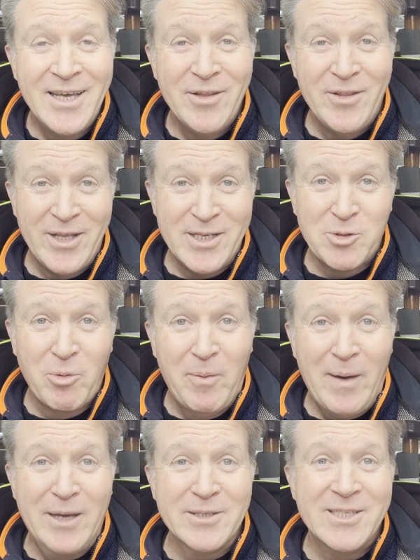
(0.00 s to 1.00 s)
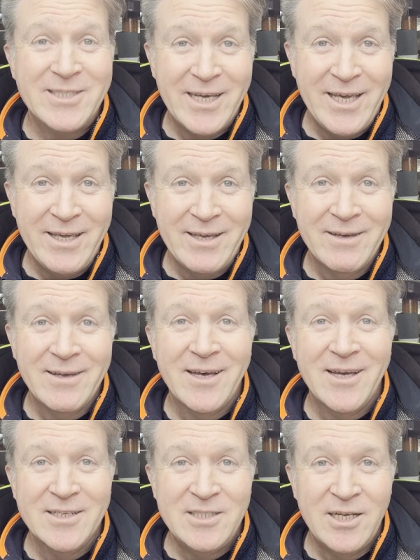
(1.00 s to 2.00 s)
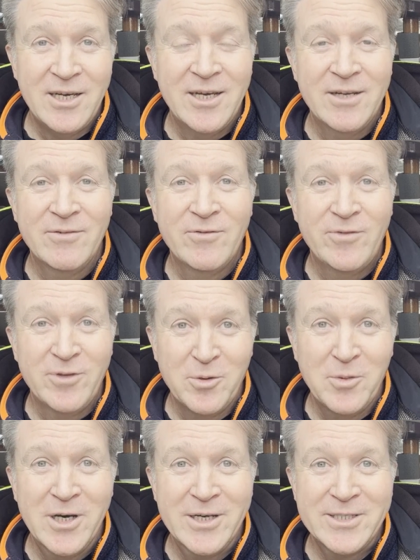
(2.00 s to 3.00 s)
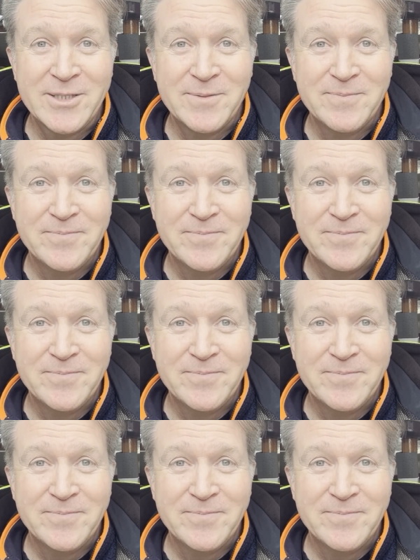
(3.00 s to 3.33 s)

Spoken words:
things were about to take a turn for the worse.